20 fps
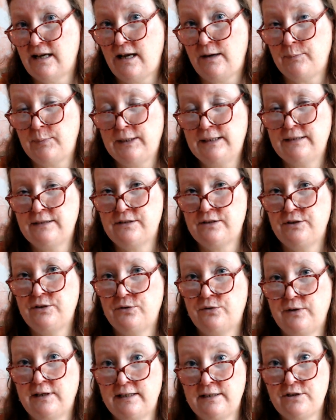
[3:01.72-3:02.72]
into your
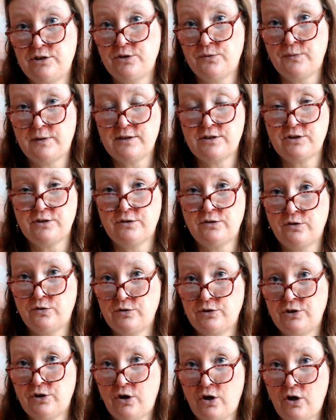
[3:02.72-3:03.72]
intuition or your
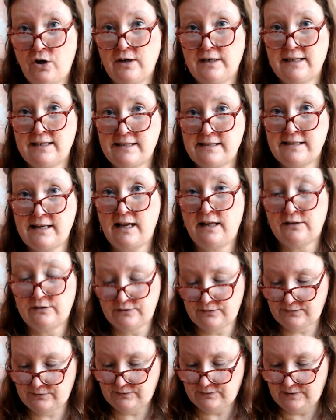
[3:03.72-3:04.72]
higher self
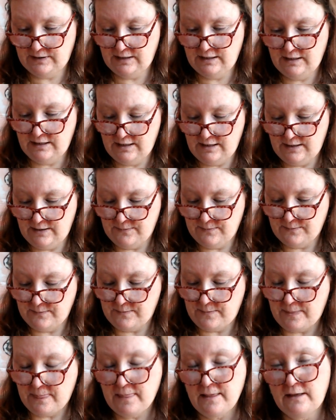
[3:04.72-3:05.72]

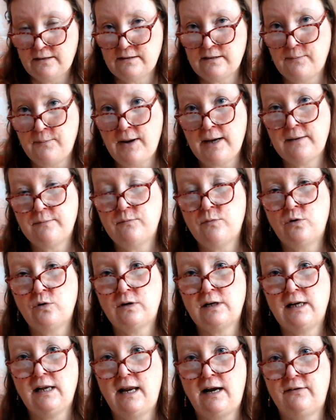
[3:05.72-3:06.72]
to make more
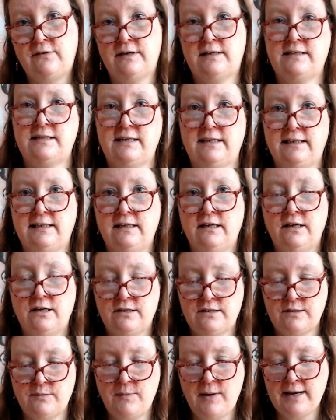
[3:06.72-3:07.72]
clarity, to
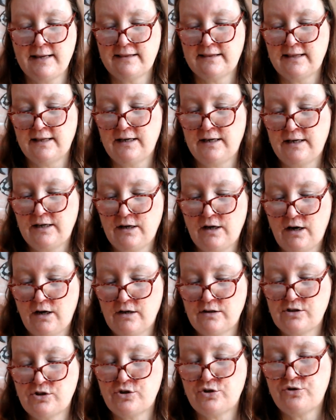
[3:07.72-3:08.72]
make the
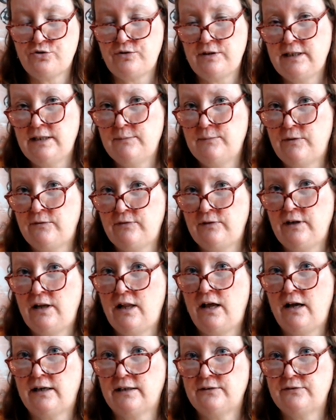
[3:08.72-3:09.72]
stream of
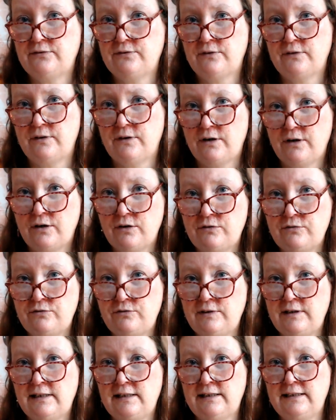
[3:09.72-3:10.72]
life
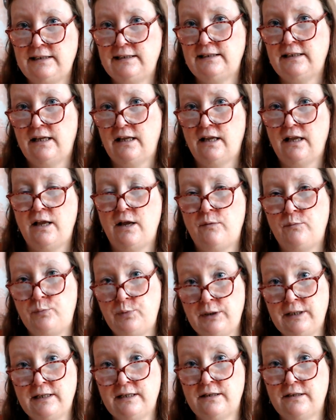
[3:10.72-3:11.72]
really
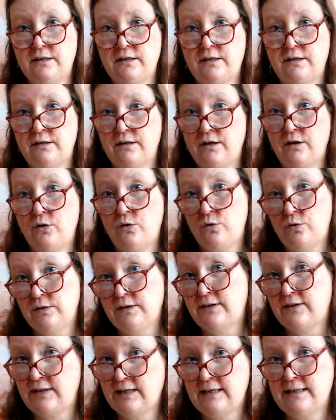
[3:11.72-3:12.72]
bring all the
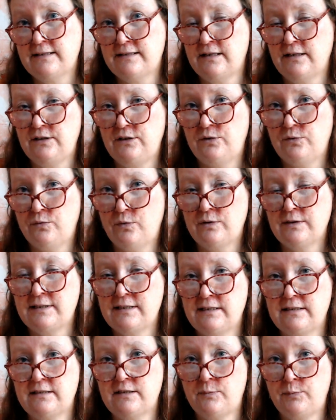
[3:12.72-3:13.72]
things that you want it
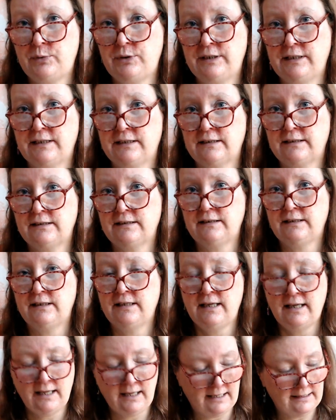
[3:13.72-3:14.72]
to bring.
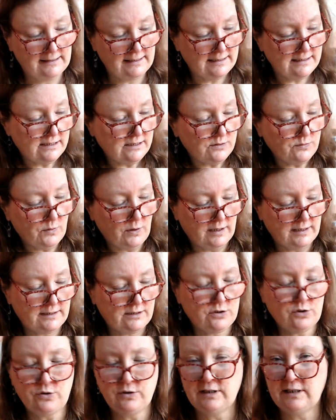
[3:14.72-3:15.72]
And this is why
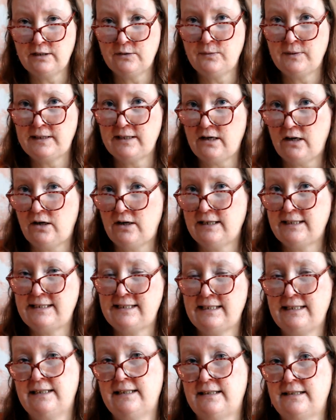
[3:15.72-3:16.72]
toying with
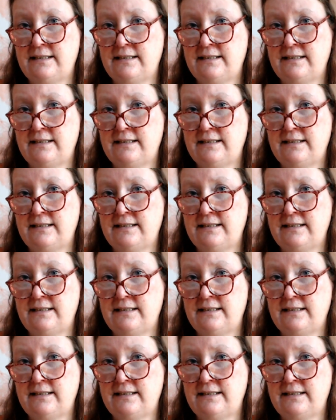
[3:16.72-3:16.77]
ideas